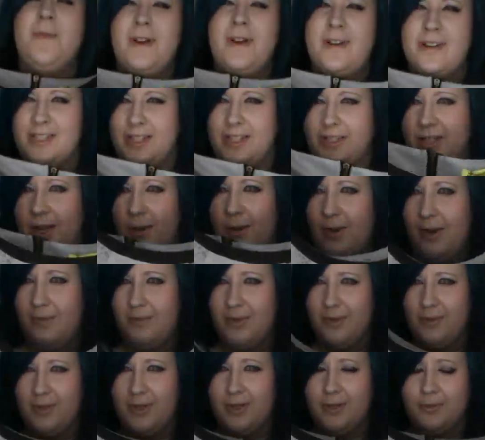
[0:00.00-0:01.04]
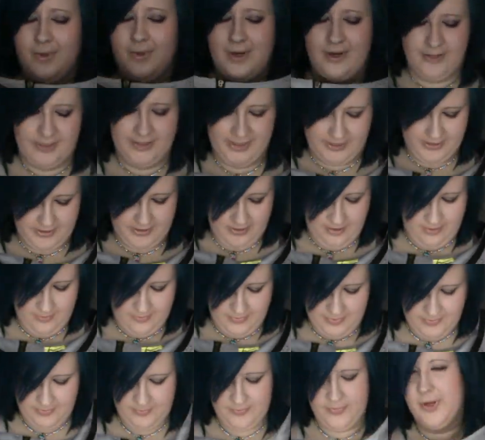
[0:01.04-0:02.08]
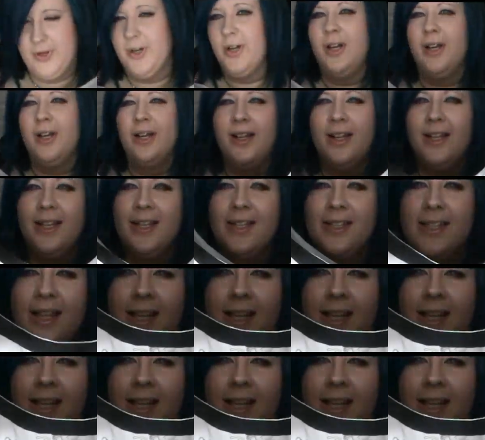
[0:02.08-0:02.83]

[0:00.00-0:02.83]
wear it as a top, I'm probably going to wear it as a top. But it's